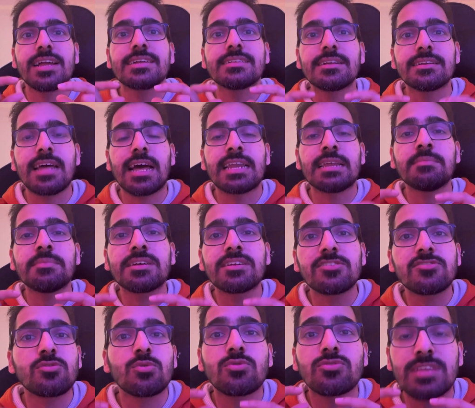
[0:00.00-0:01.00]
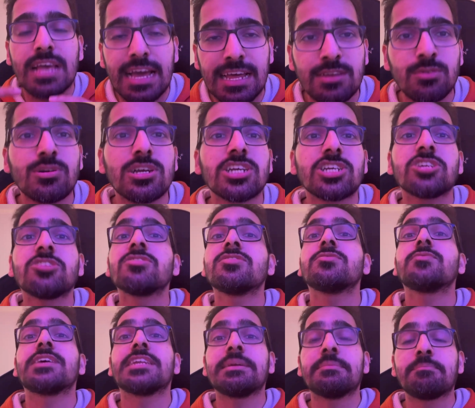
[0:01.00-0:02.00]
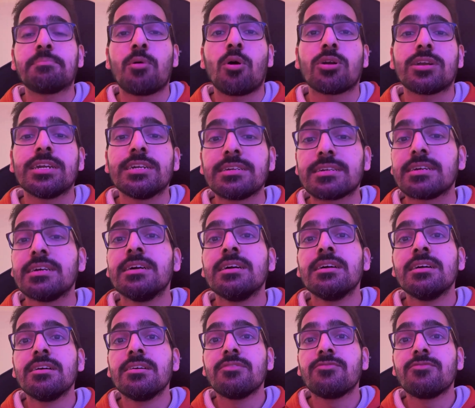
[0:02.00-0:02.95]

like the dynamic resource allocation is very important